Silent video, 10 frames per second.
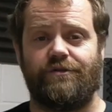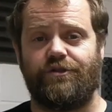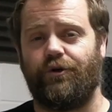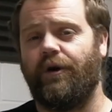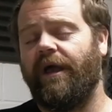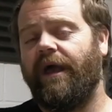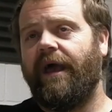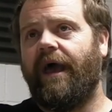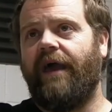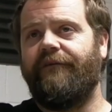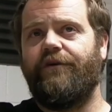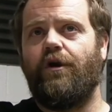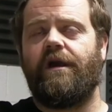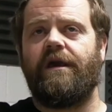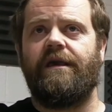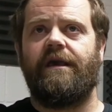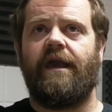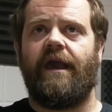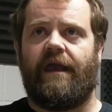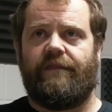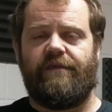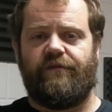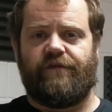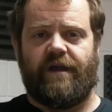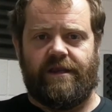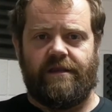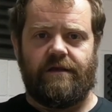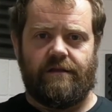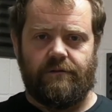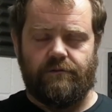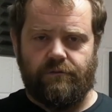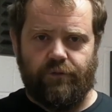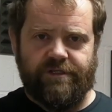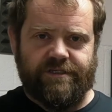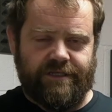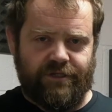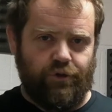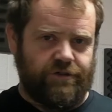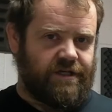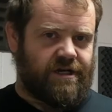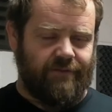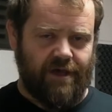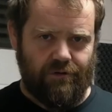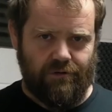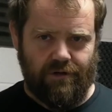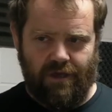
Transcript: So if you can get these tiny little whistly notes to come out,